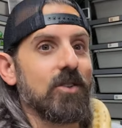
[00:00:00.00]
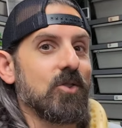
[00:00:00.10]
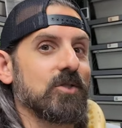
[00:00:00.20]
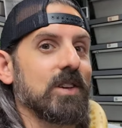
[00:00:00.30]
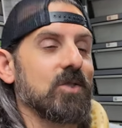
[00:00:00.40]
on
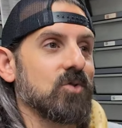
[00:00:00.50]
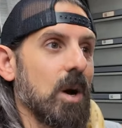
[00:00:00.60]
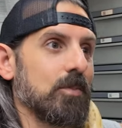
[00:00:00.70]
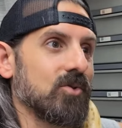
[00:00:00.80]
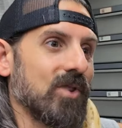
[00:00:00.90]
those things
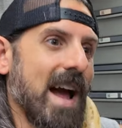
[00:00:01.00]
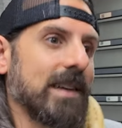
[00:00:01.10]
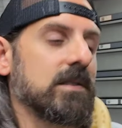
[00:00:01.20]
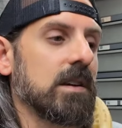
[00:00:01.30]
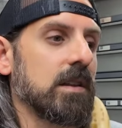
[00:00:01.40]
drop
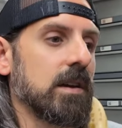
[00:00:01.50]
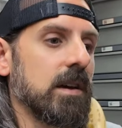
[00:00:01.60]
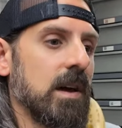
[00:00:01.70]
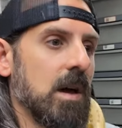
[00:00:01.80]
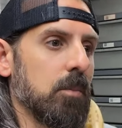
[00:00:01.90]
drastically
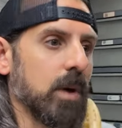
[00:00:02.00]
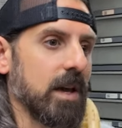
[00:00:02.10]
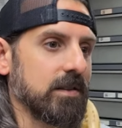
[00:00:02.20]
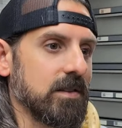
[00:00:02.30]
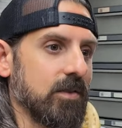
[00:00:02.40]

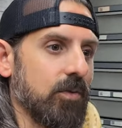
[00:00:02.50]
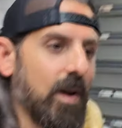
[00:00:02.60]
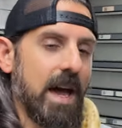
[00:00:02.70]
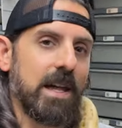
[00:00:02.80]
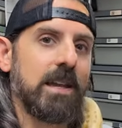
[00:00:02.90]
because it's a
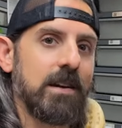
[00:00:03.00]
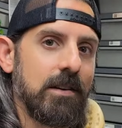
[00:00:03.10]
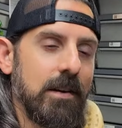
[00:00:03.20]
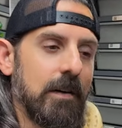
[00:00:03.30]
fad,